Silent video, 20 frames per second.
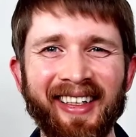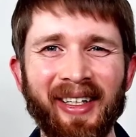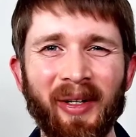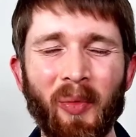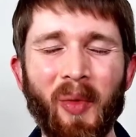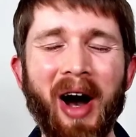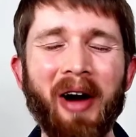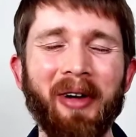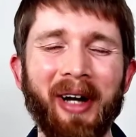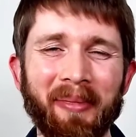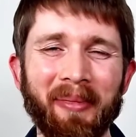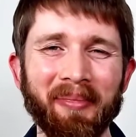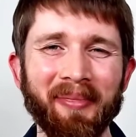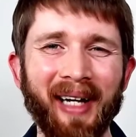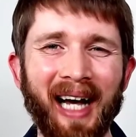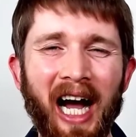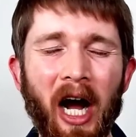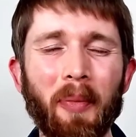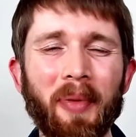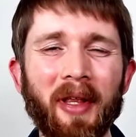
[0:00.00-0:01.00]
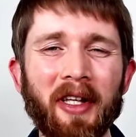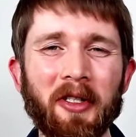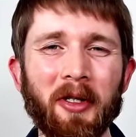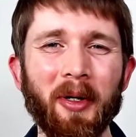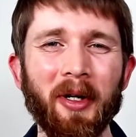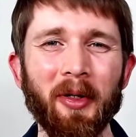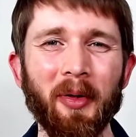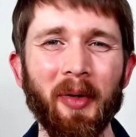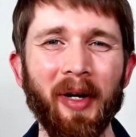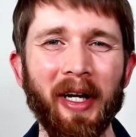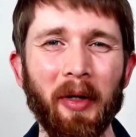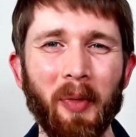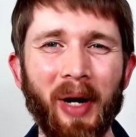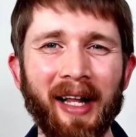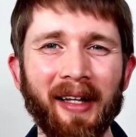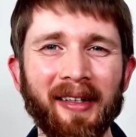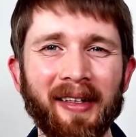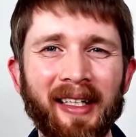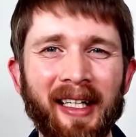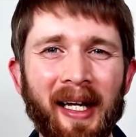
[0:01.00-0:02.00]
Welcome, I hope that you are doing
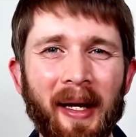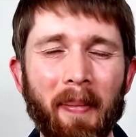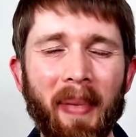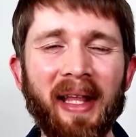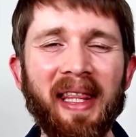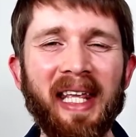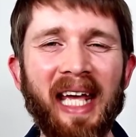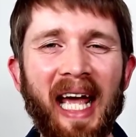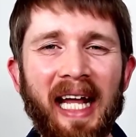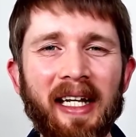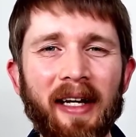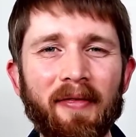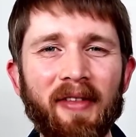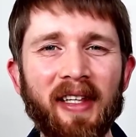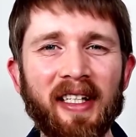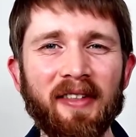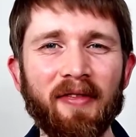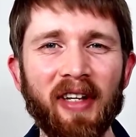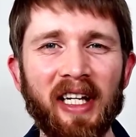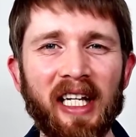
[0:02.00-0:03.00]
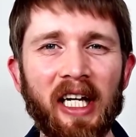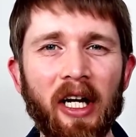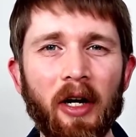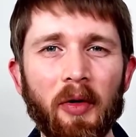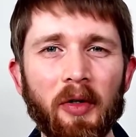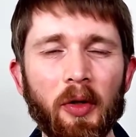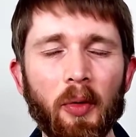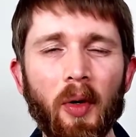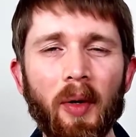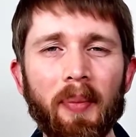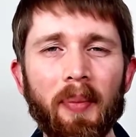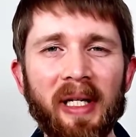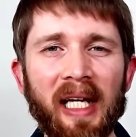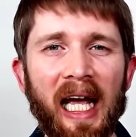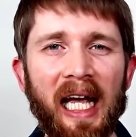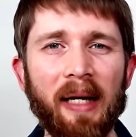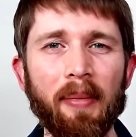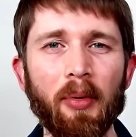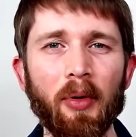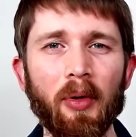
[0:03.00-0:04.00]
well. By the end of this video, you will be
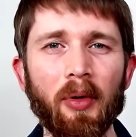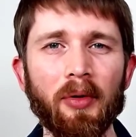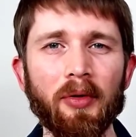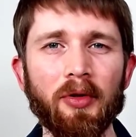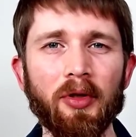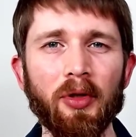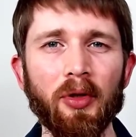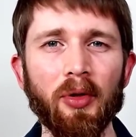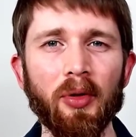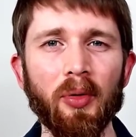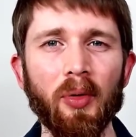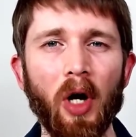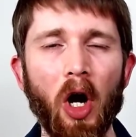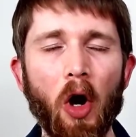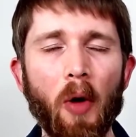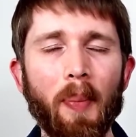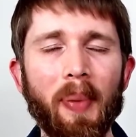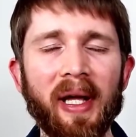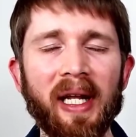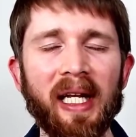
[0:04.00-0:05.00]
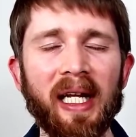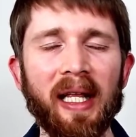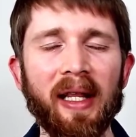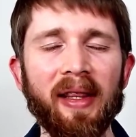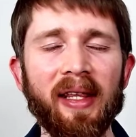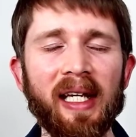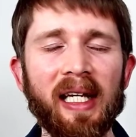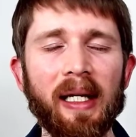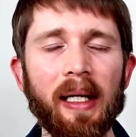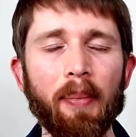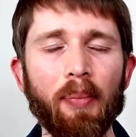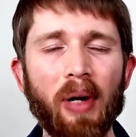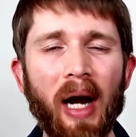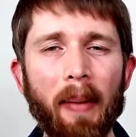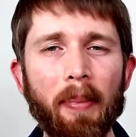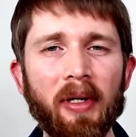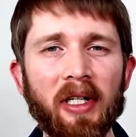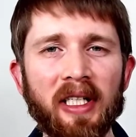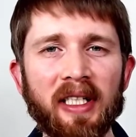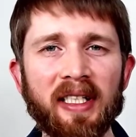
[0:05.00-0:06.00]
able to open the
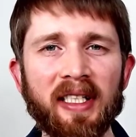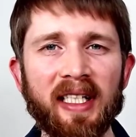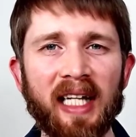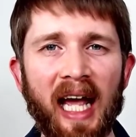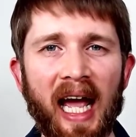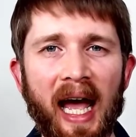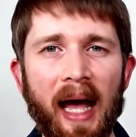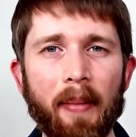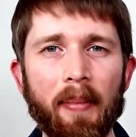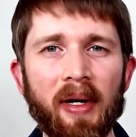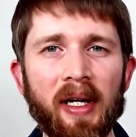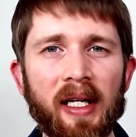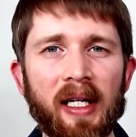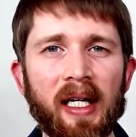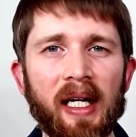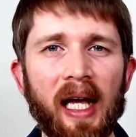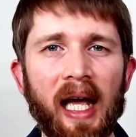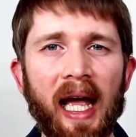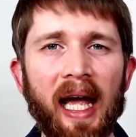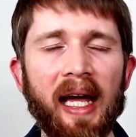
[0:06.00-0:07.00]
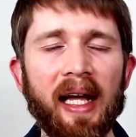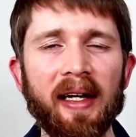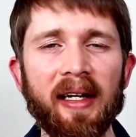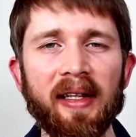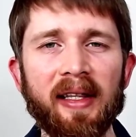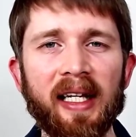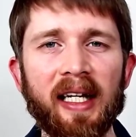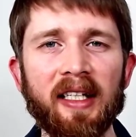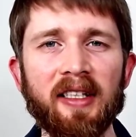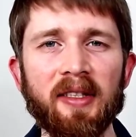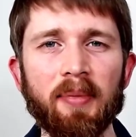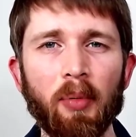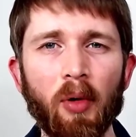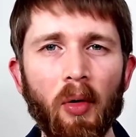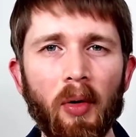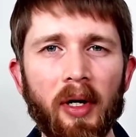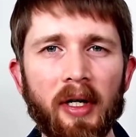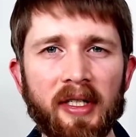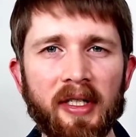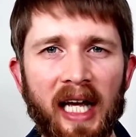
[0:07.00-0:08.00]
Properties tab and the
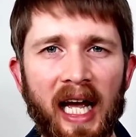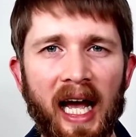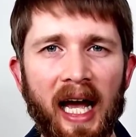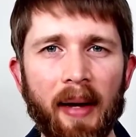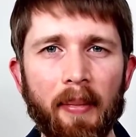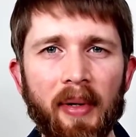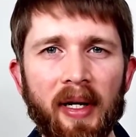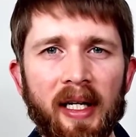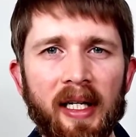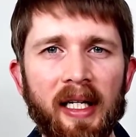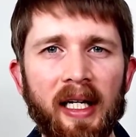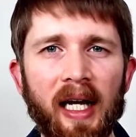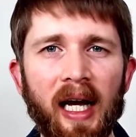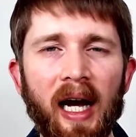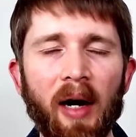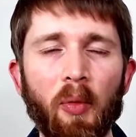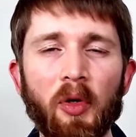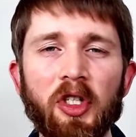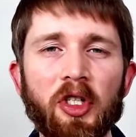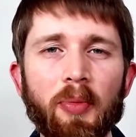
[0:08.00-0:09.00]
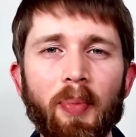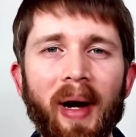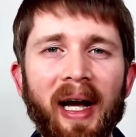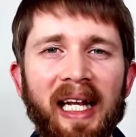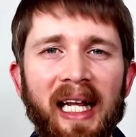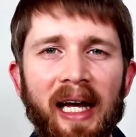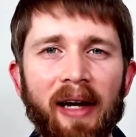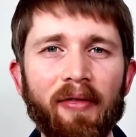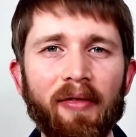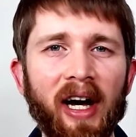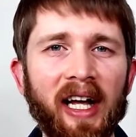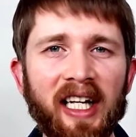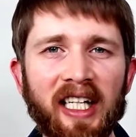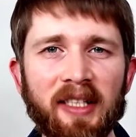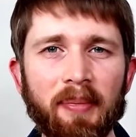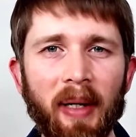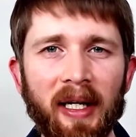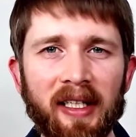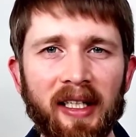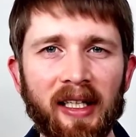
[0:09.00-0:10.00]
Explorer tab, uh, which you might have
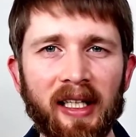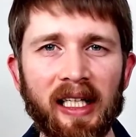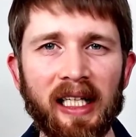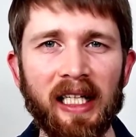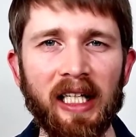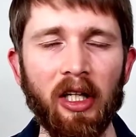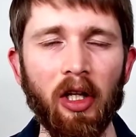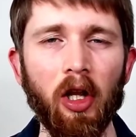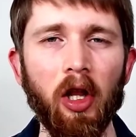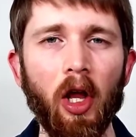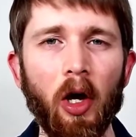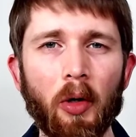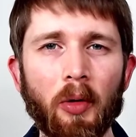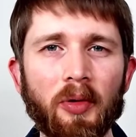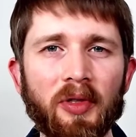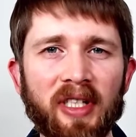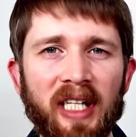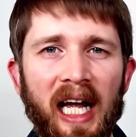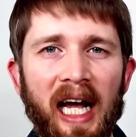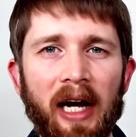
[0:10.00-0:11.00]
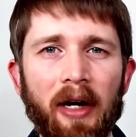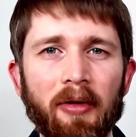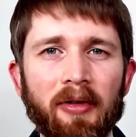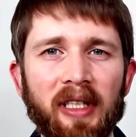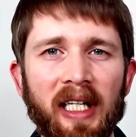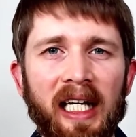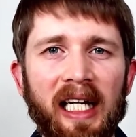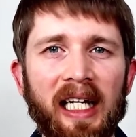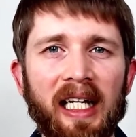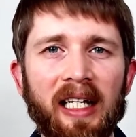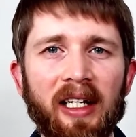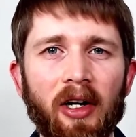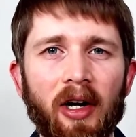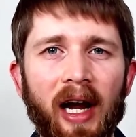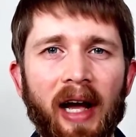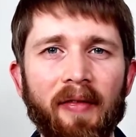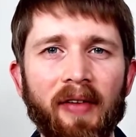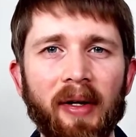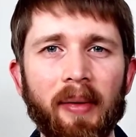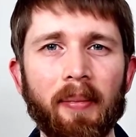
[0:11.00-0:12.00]
unexpectedly closed out and are
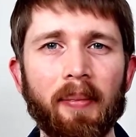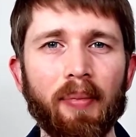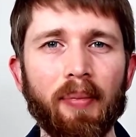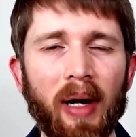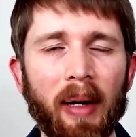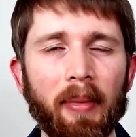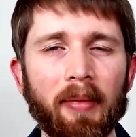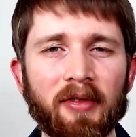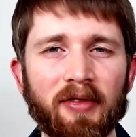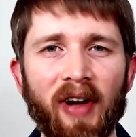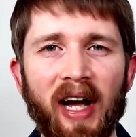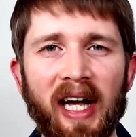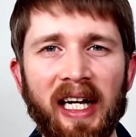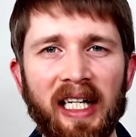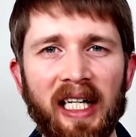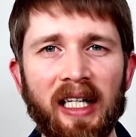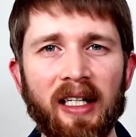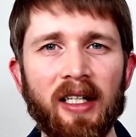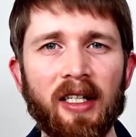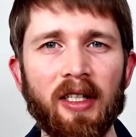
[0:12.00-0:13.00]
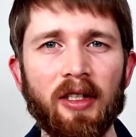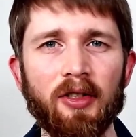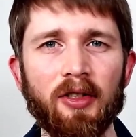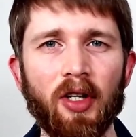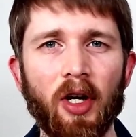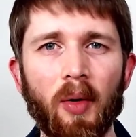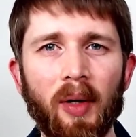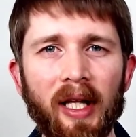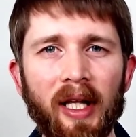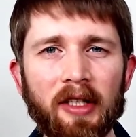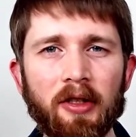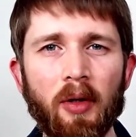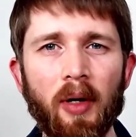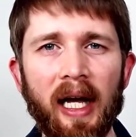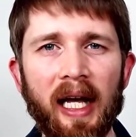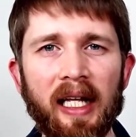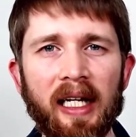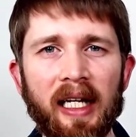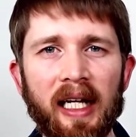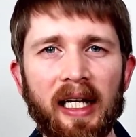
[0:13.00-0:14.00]
having problems finding. So let's go
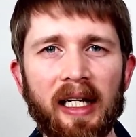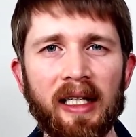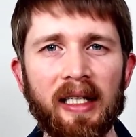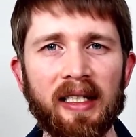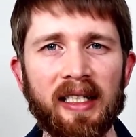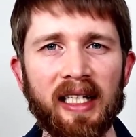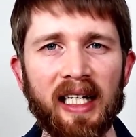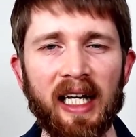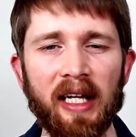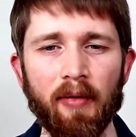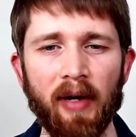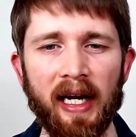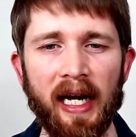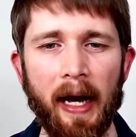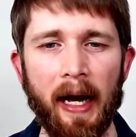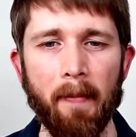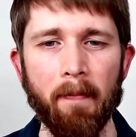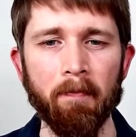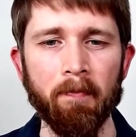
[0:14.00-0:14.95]
ahead and dig in right now.